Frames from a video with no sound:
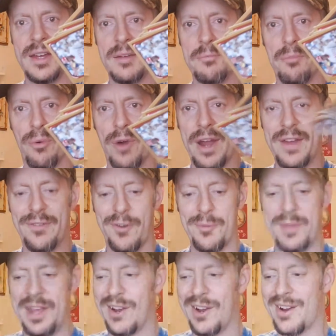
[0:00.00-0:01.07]
break from
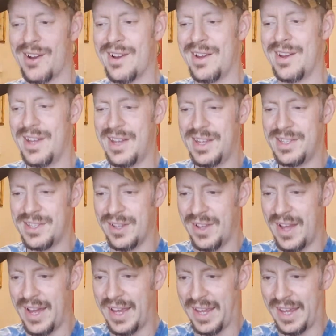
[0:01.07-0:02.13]
here to
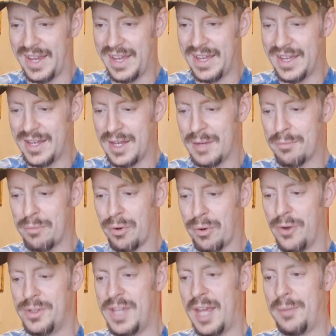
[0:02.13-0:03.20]
like pro
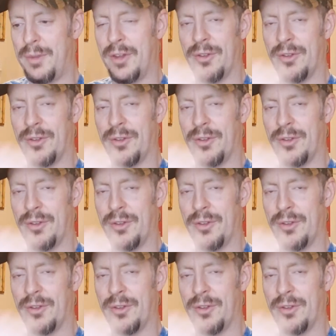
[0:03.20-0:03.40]
debut. It